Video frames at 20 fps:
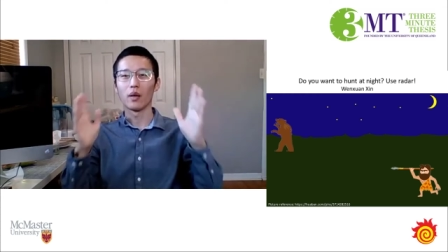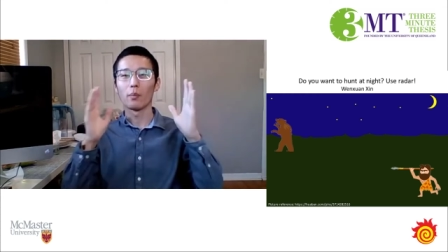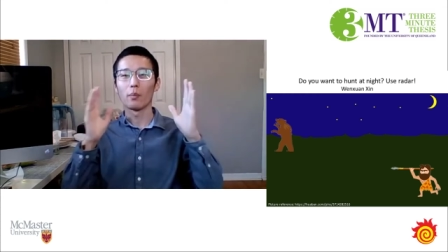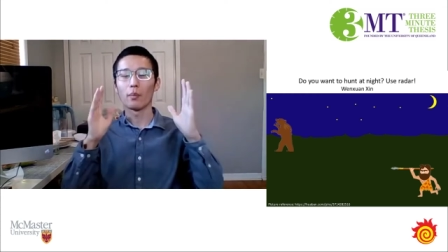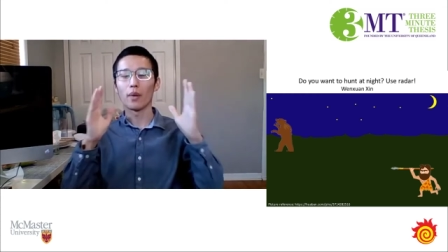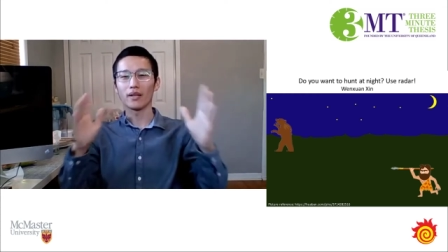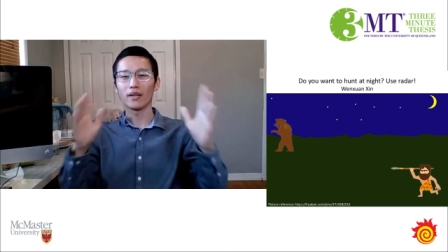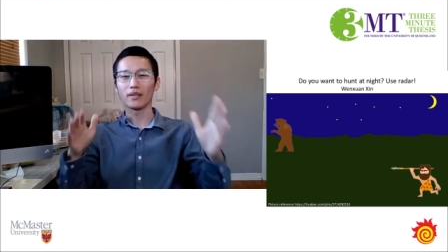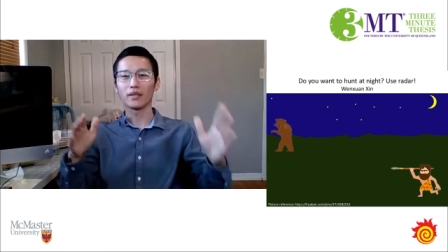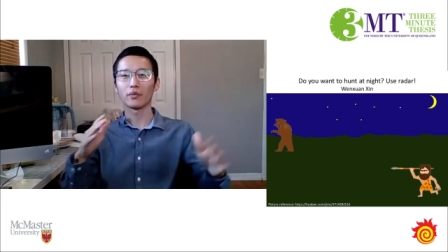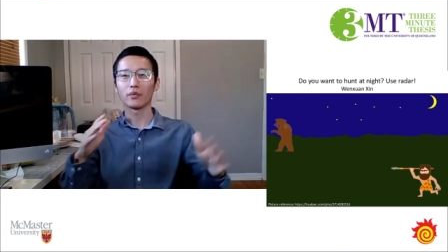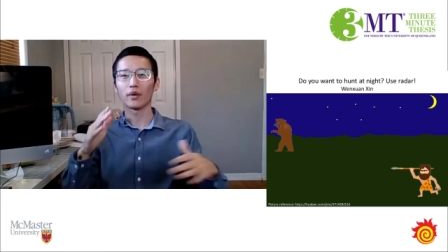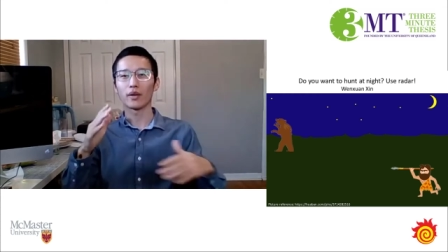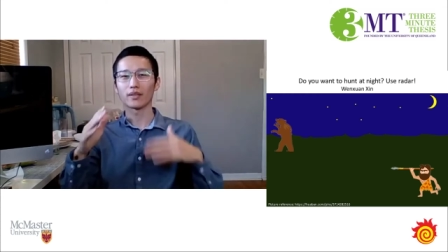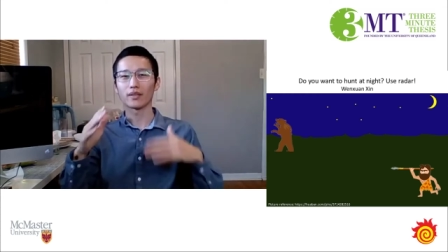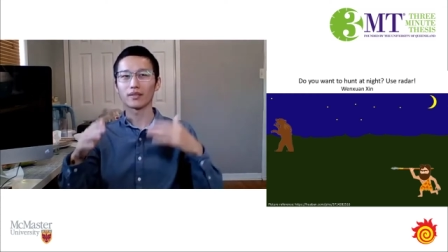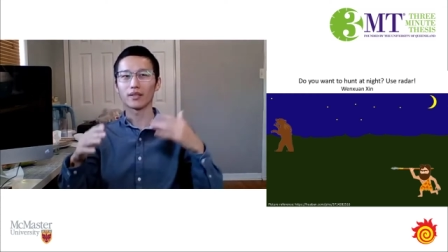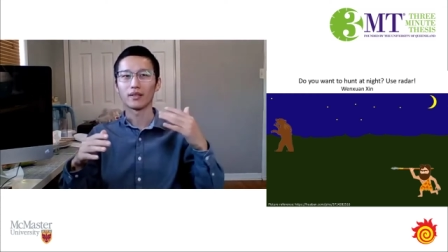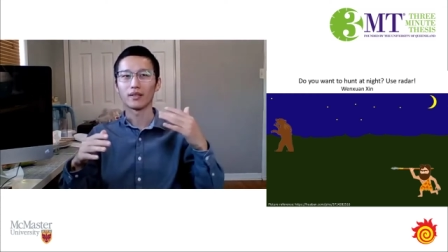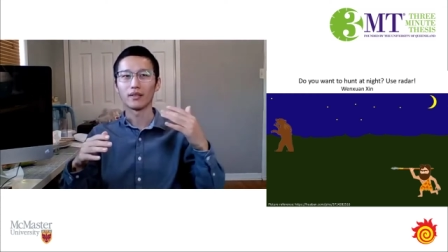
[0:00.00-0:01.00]
My
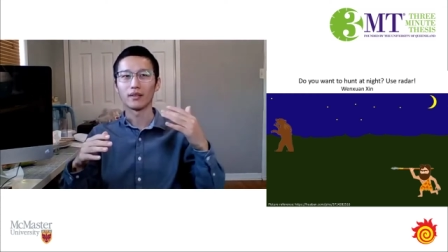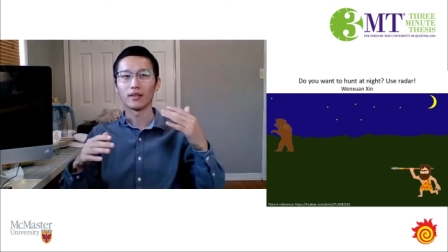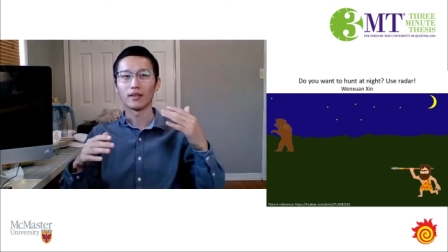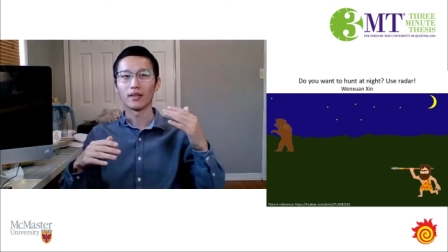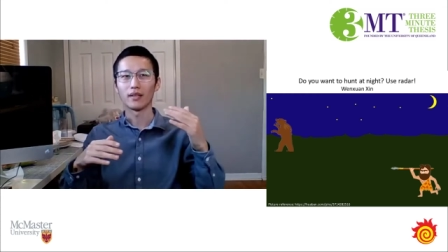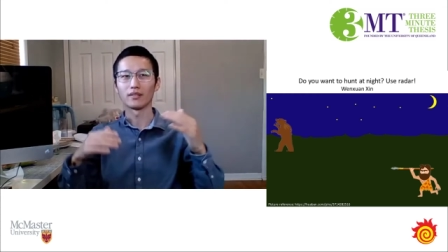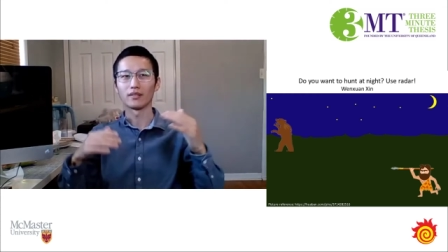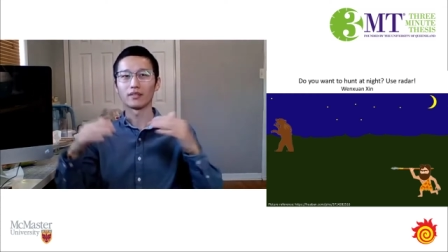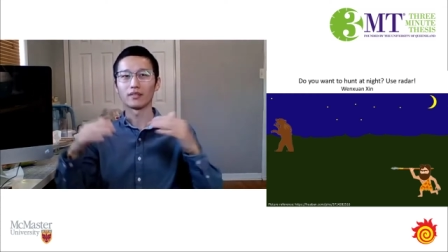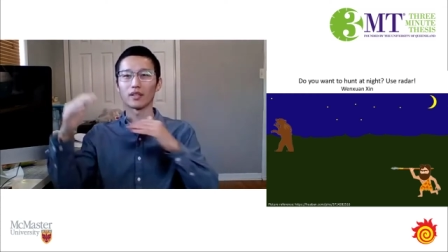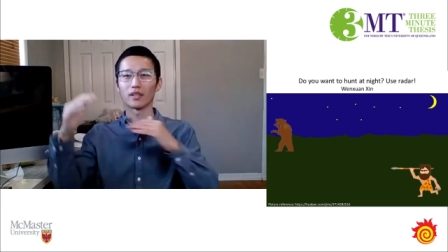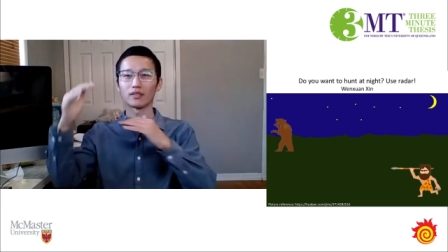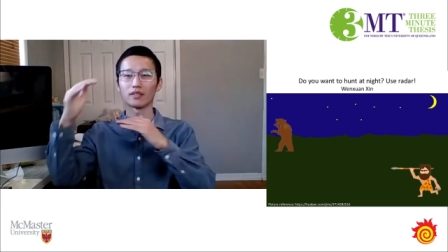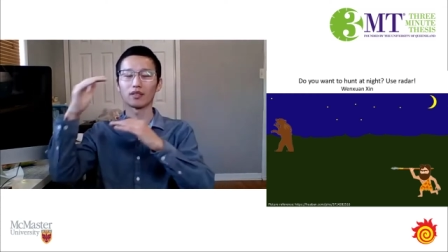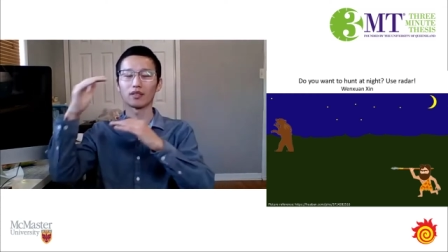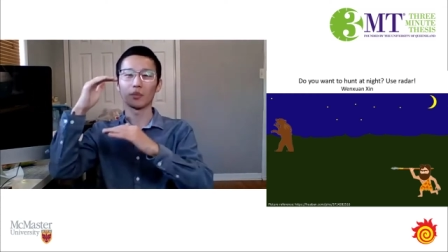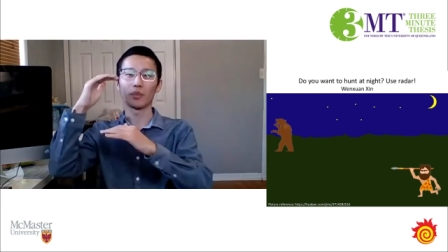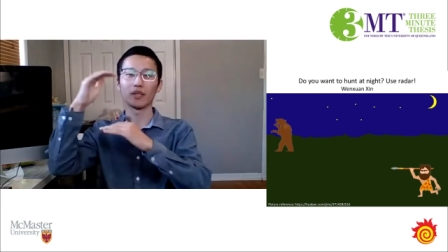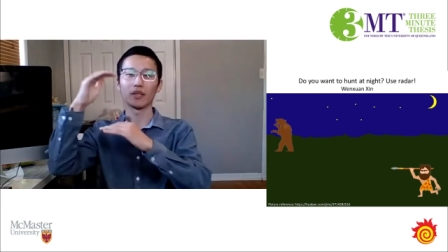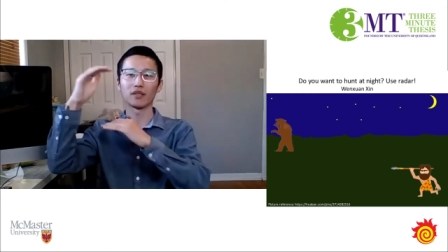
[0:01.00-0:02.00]
direction is just
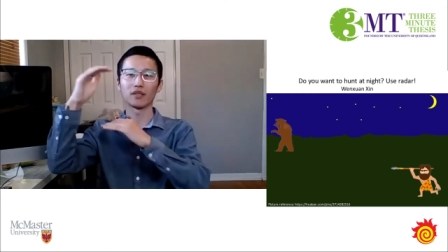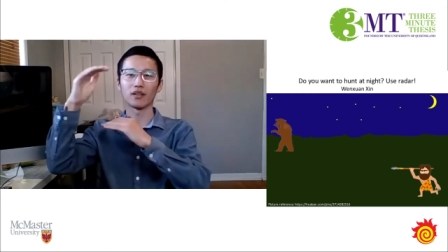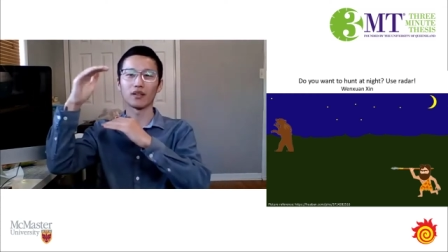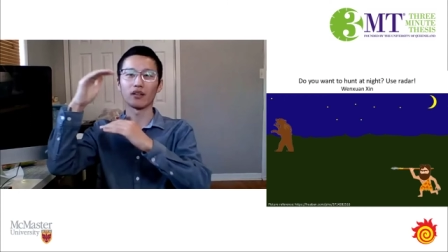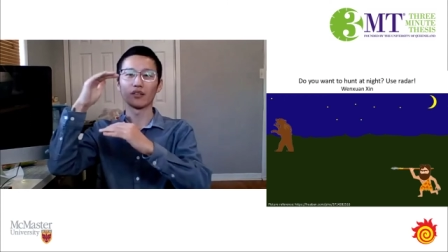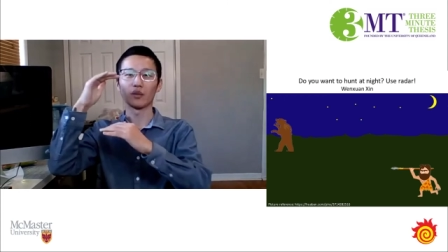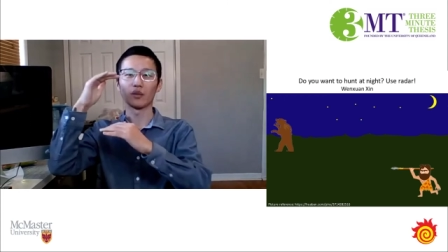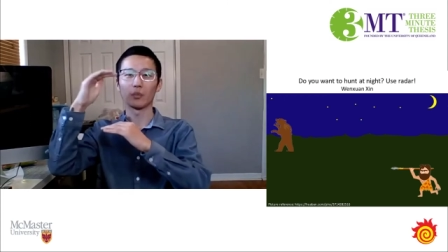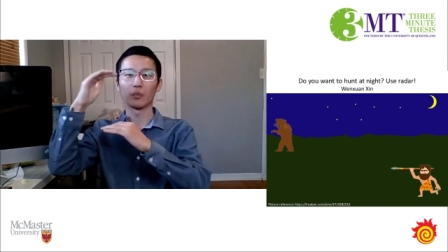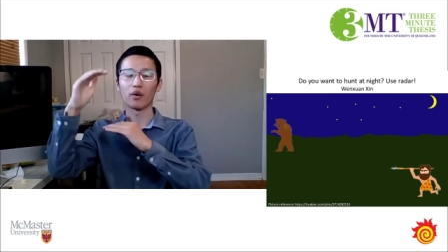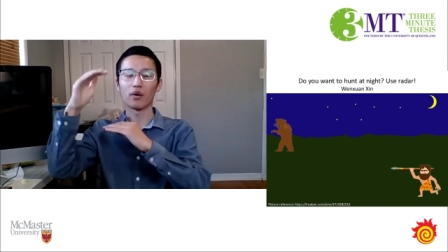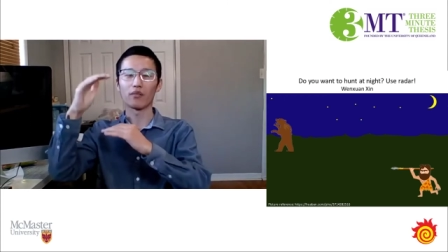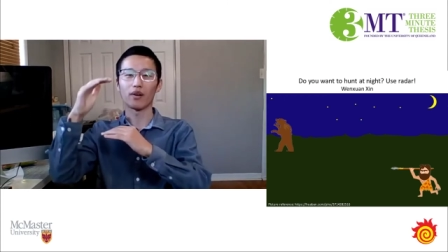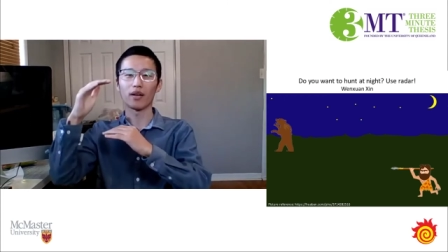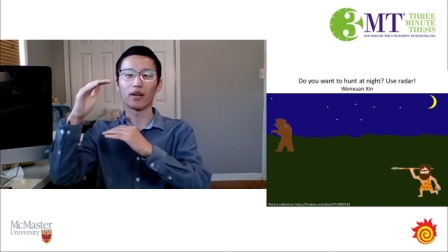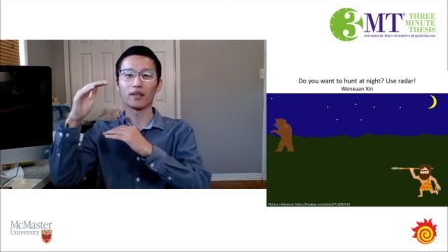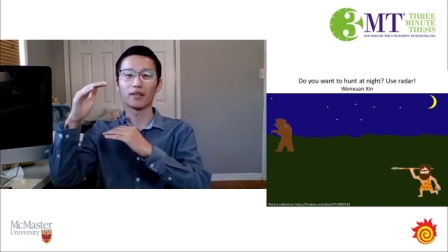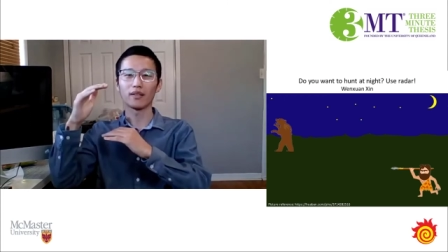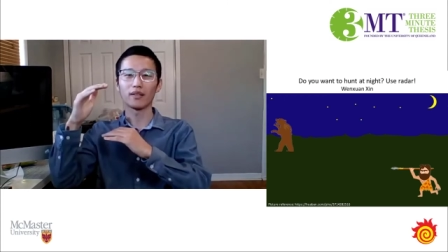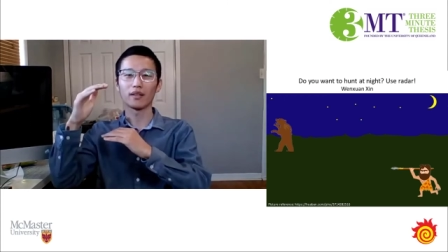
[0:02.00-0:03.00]
based on the Bob
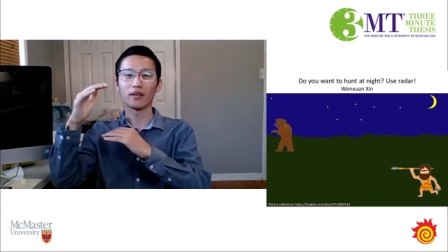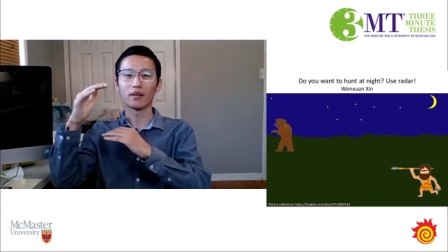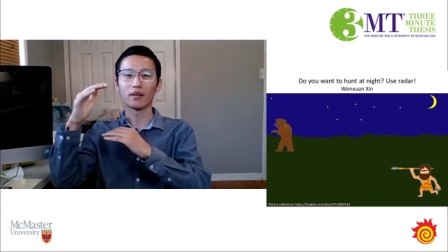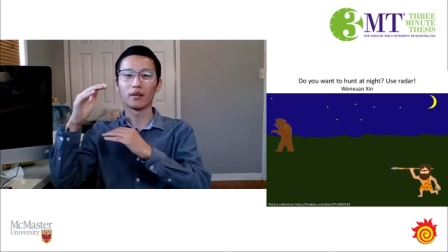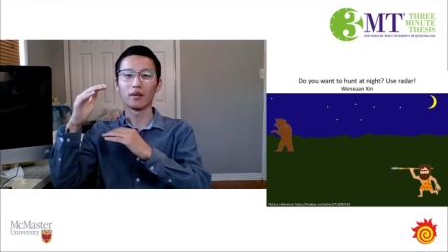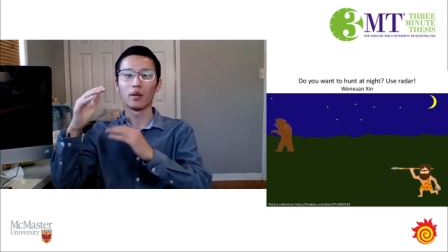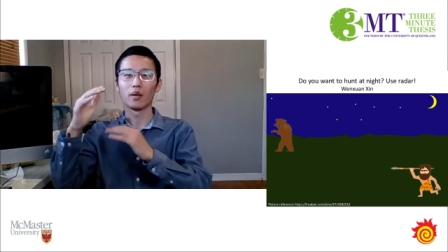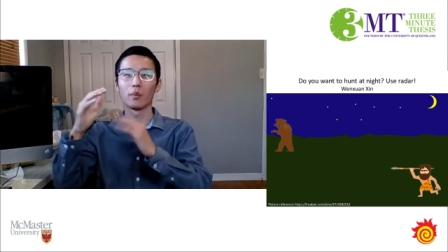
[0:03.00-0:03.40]
idea,